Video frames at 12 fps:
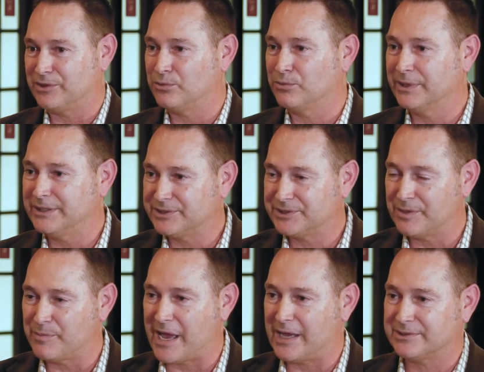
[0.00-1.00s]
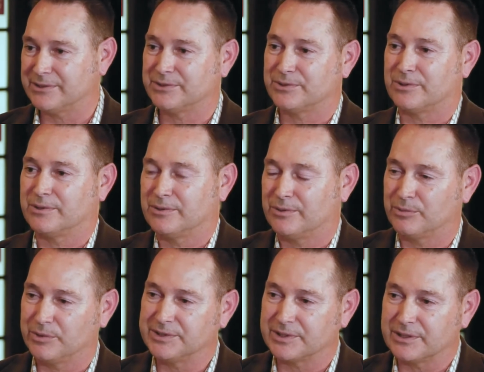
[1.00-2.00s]
to reach the masses or
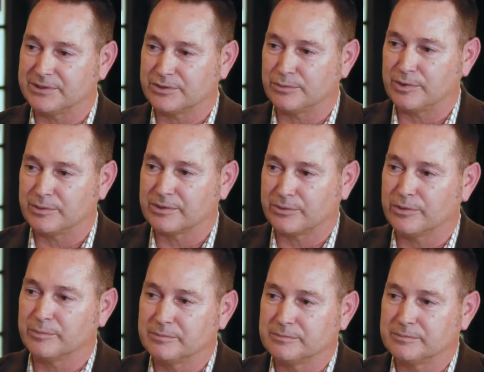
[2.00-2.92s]
reach a consumer group.